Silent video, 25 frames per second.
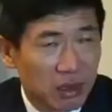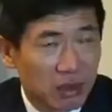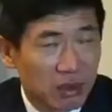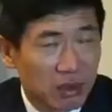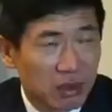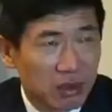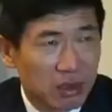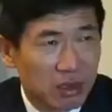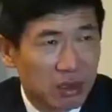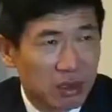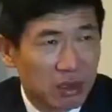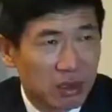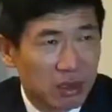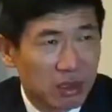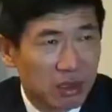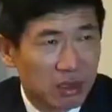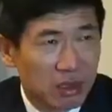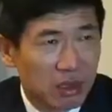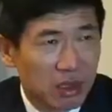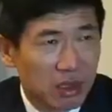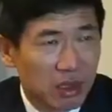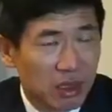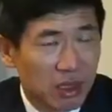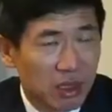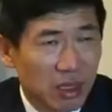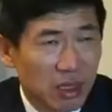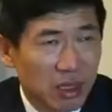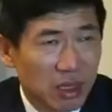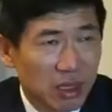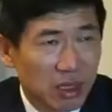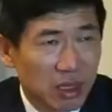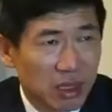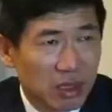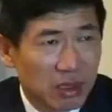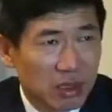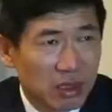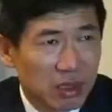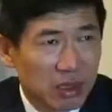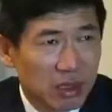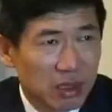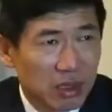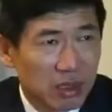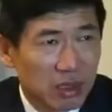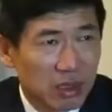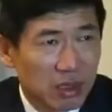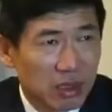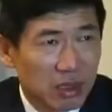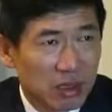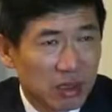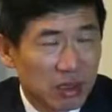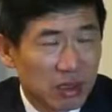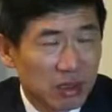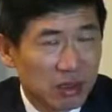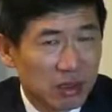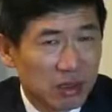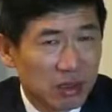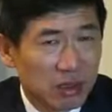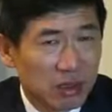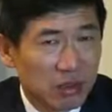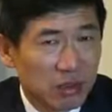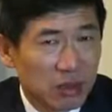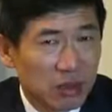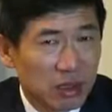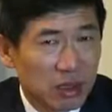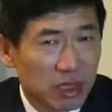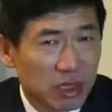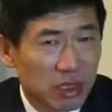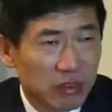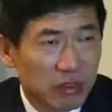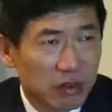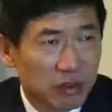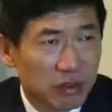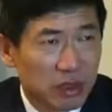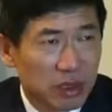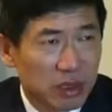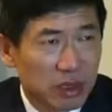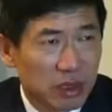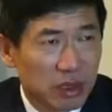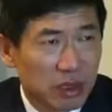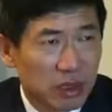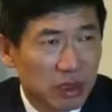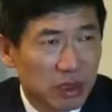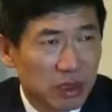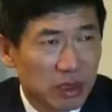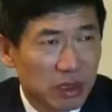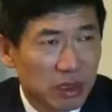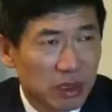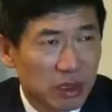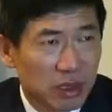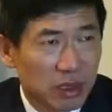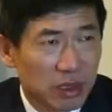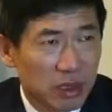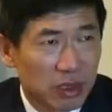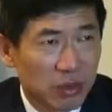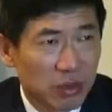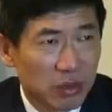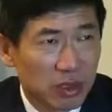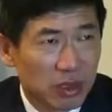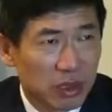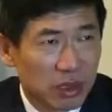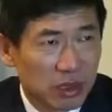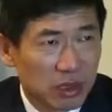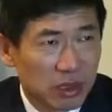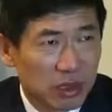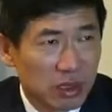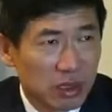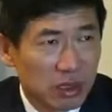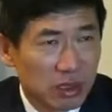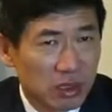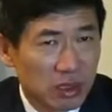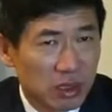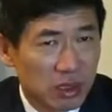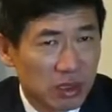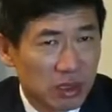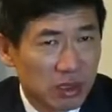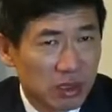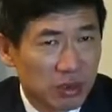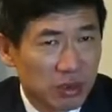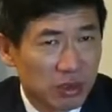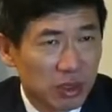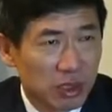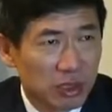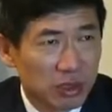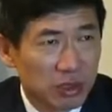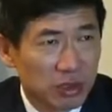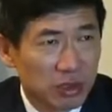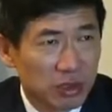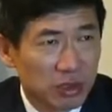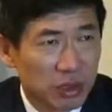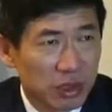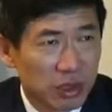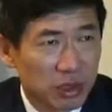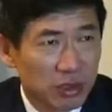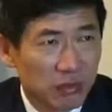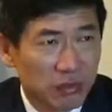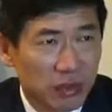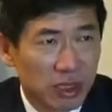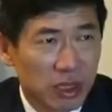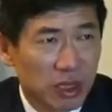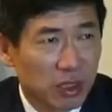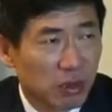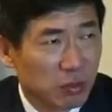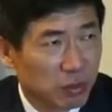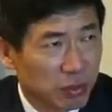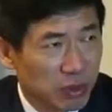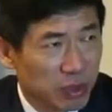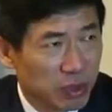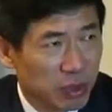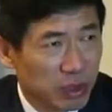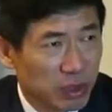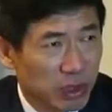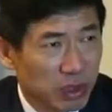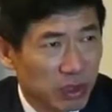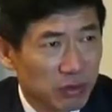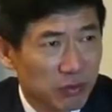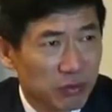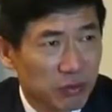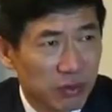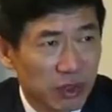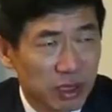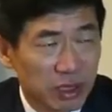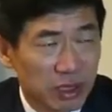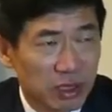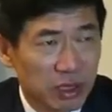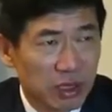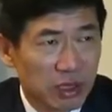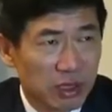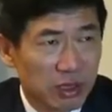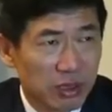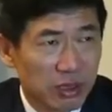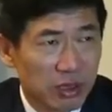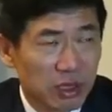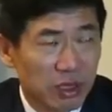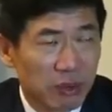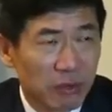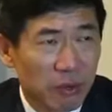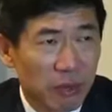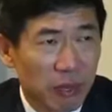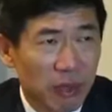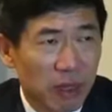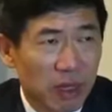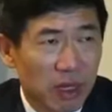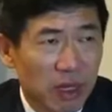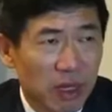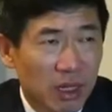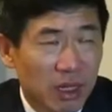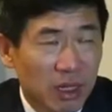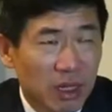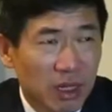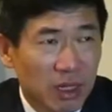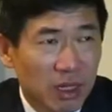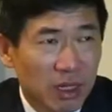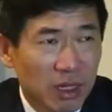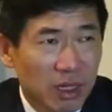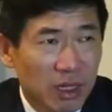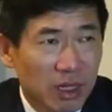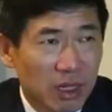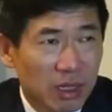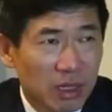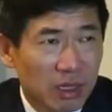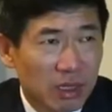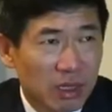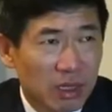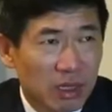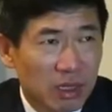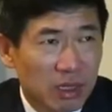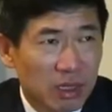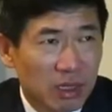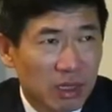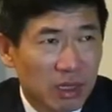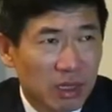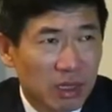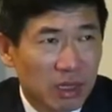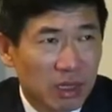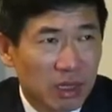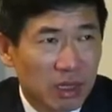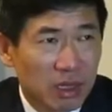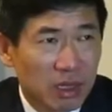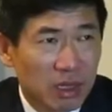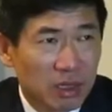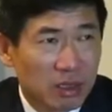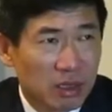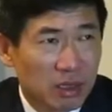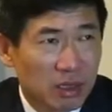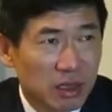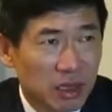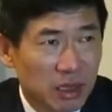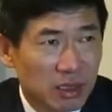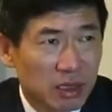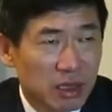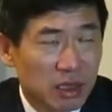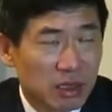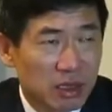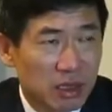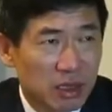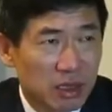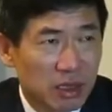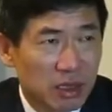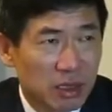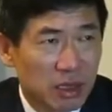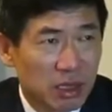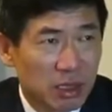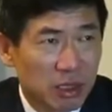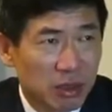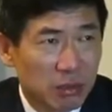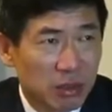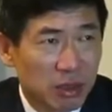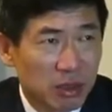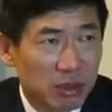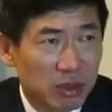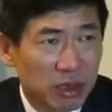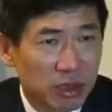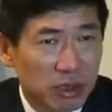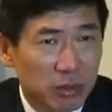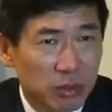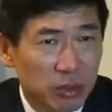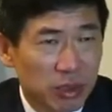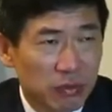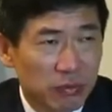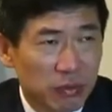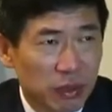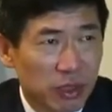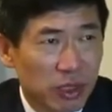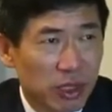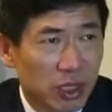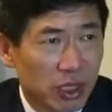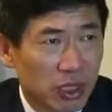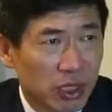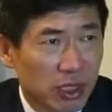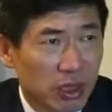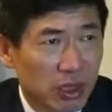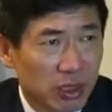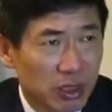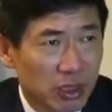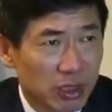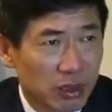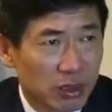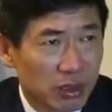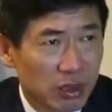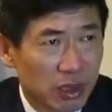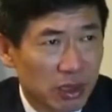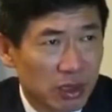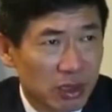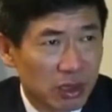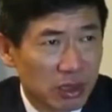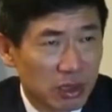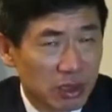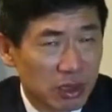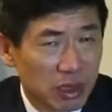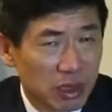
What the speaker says: I don't think so, yeah. I think in discussions with the government, we discussed this question very openly and frankly, okay. And as I said earlier, emotions run very high, and the